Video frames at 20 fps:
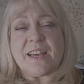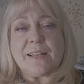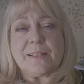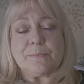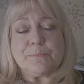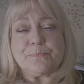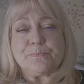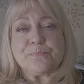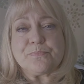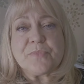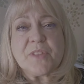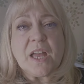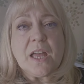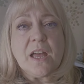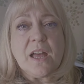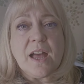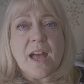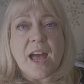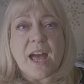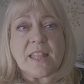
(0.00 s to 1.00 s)
I
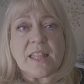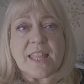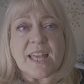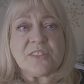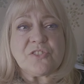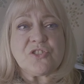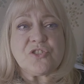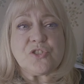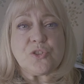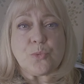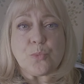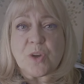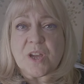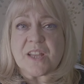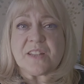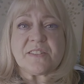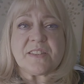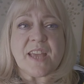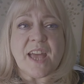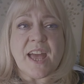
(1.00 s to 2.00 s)
like to do
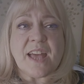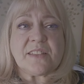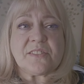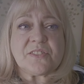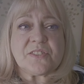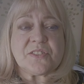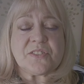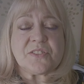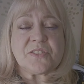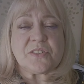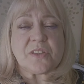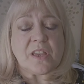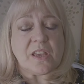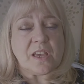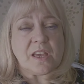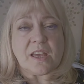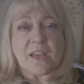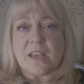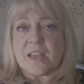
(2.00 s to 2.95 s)
wear tests,